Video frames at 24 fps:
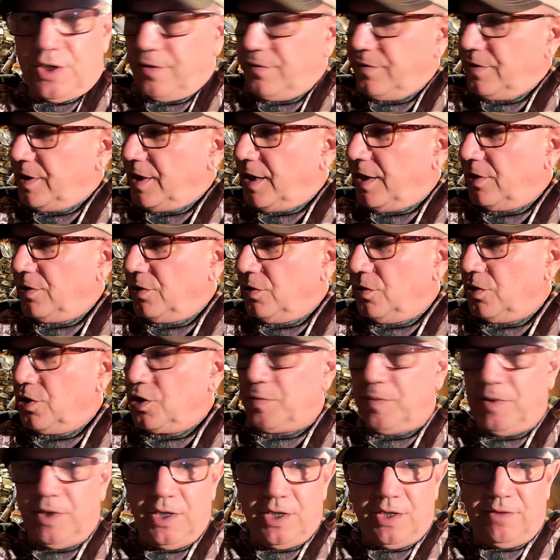of an
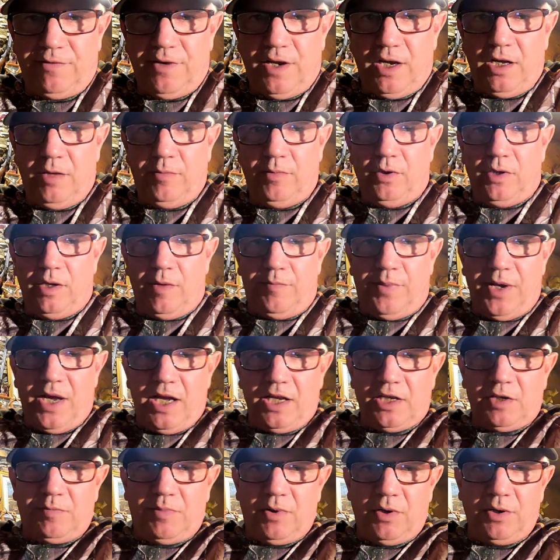Outdoorsman is available at
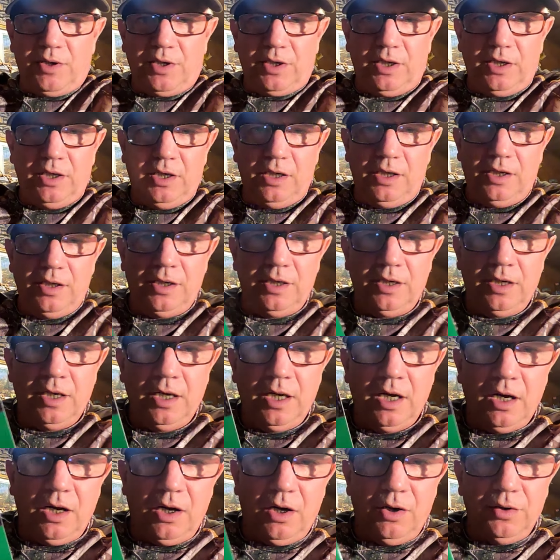Pat's Pawn and Gun
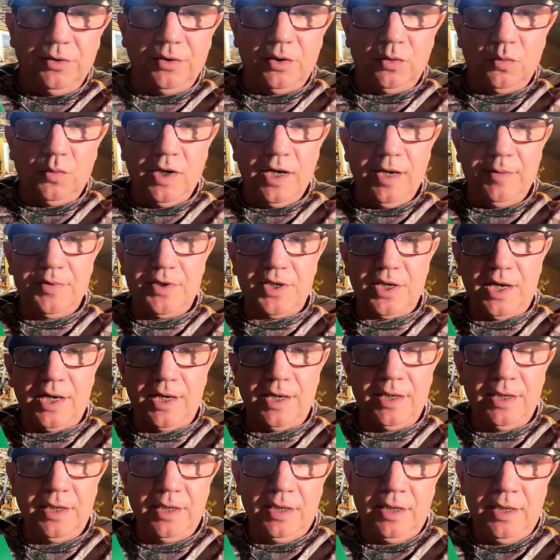on their
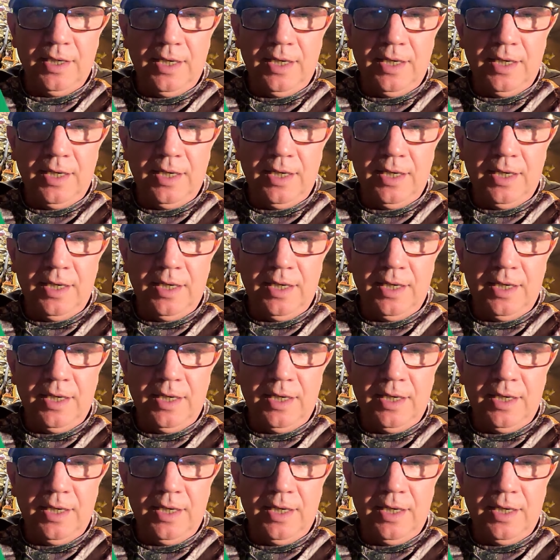website.